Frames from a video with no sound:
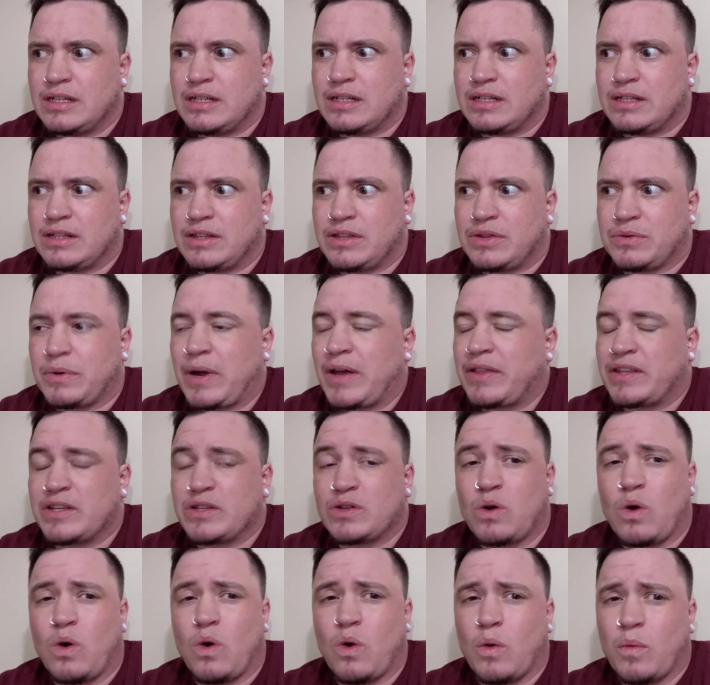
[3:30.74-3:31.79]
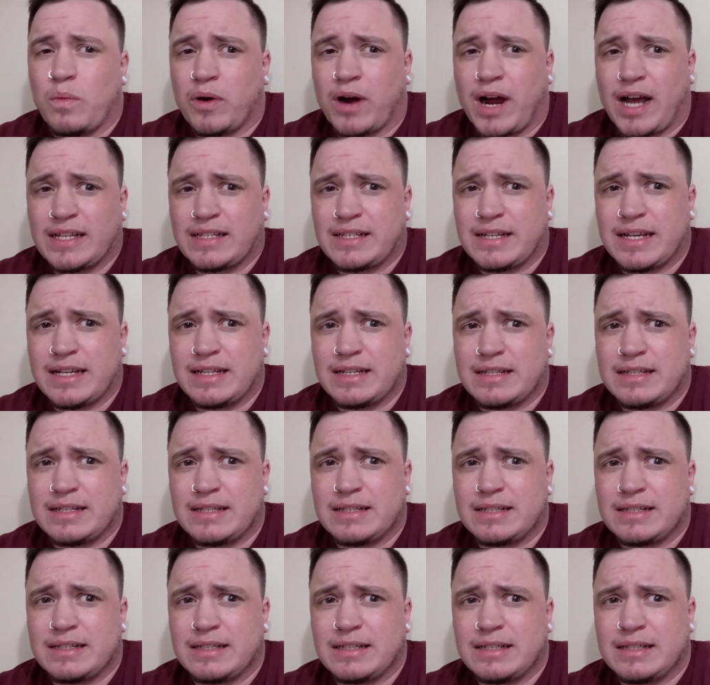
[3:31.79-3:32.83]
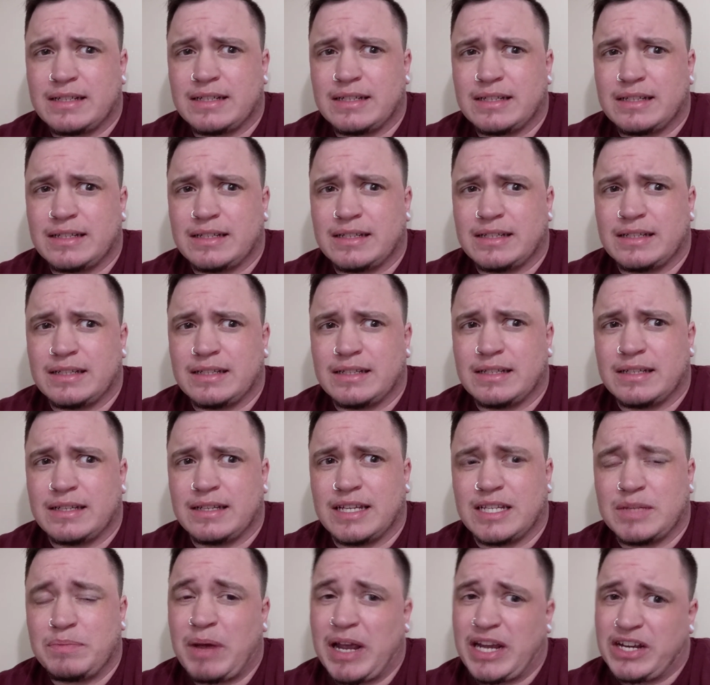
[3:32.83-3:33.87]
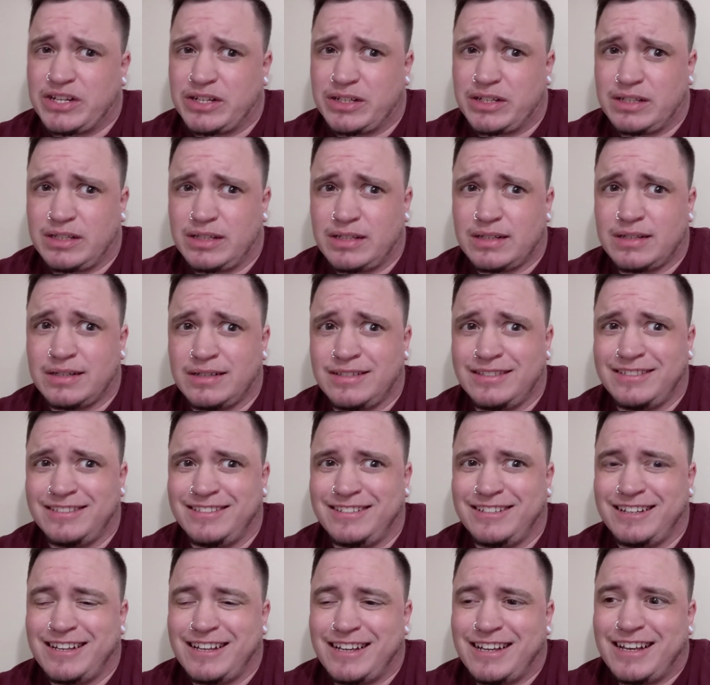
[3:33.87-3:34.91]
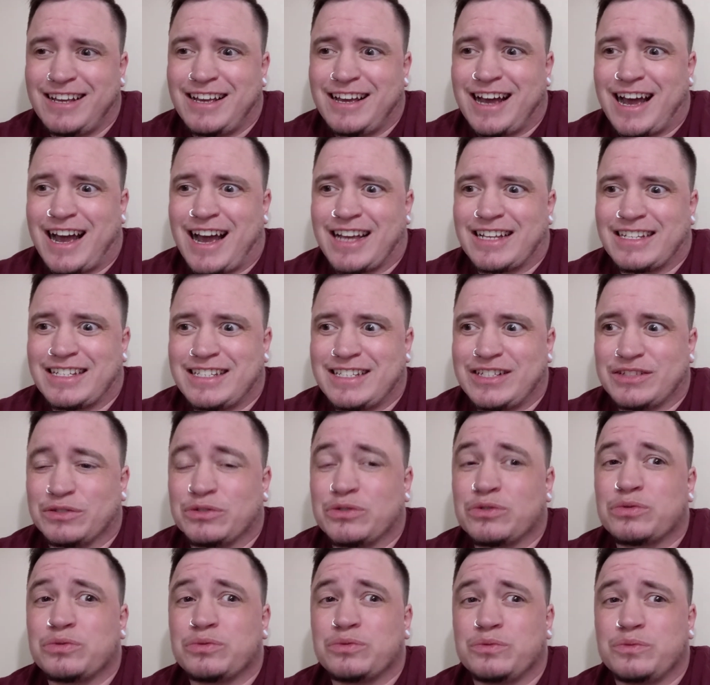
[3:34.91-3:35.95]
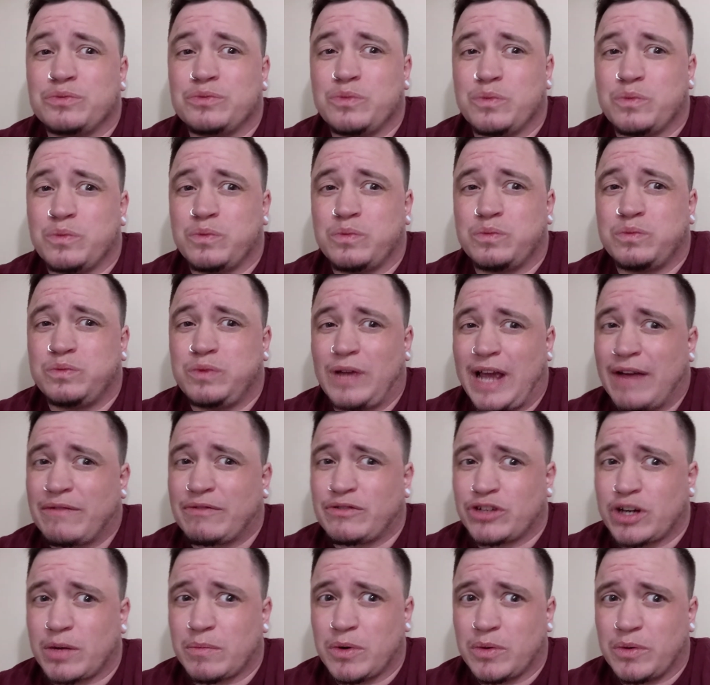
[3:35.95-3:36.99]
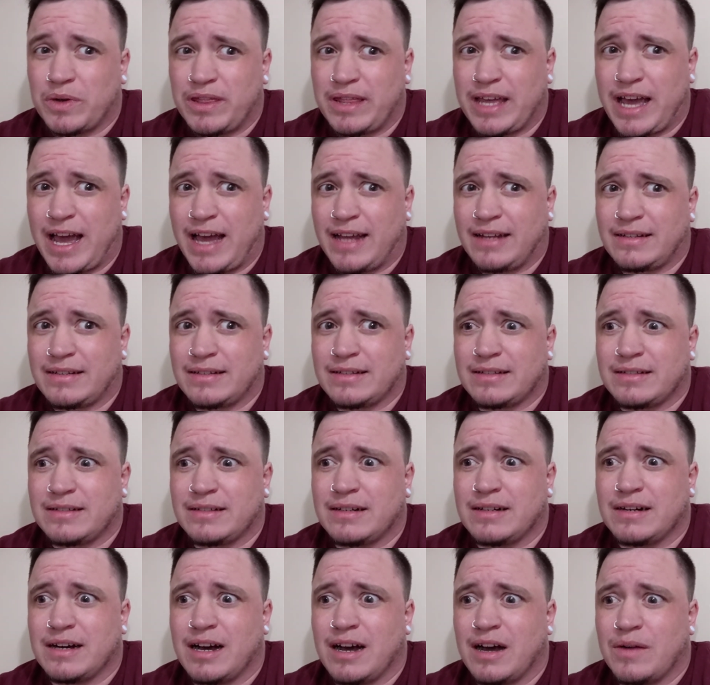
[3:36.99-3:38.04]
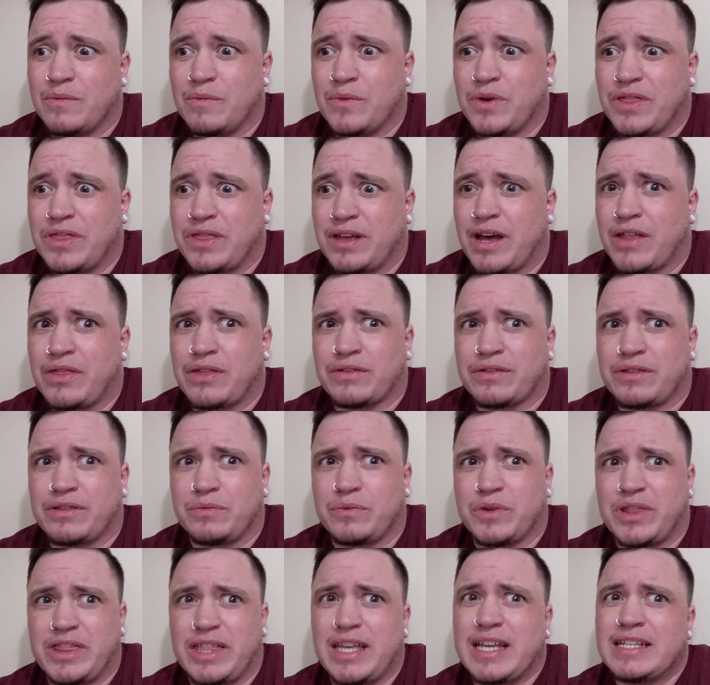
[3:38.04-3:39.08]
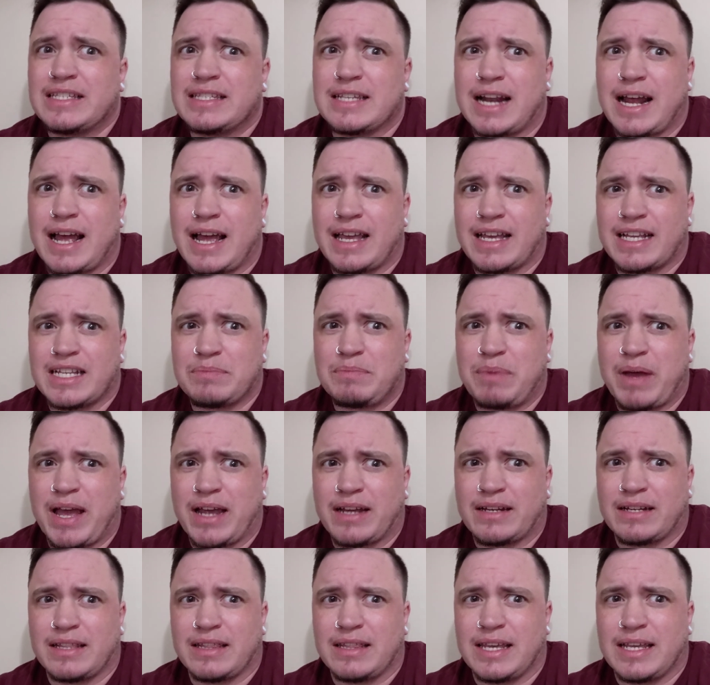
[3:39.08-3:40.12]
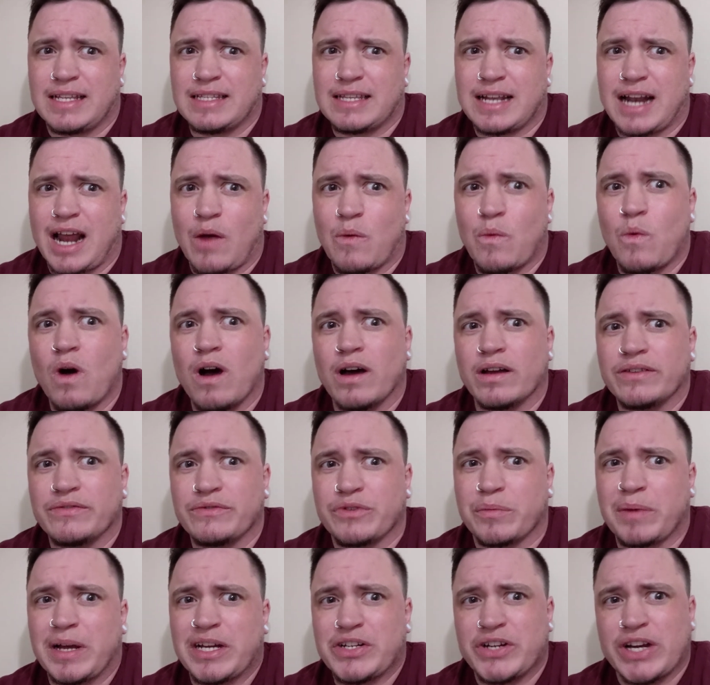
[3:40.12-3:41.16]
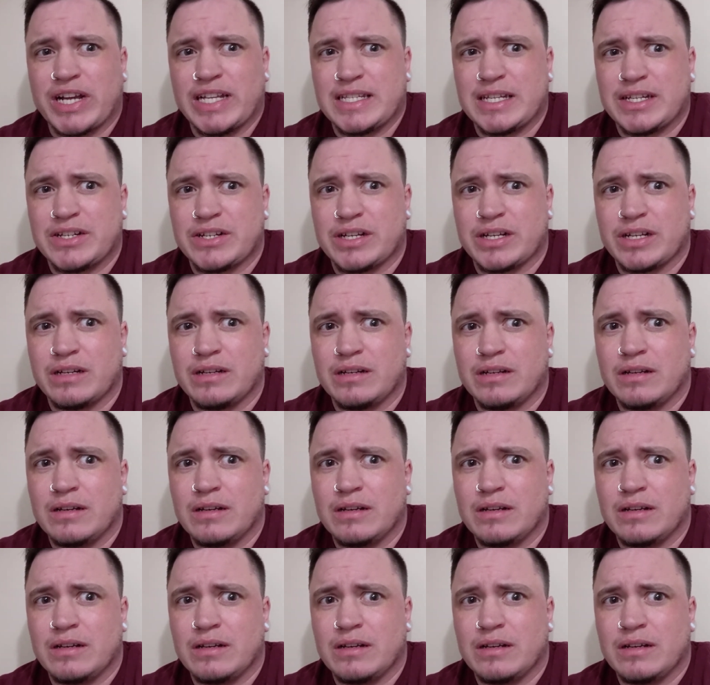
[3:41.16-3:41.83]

throughout this whole process is patience. I still have trouble with that, with things that I expect and things that I want for my transition.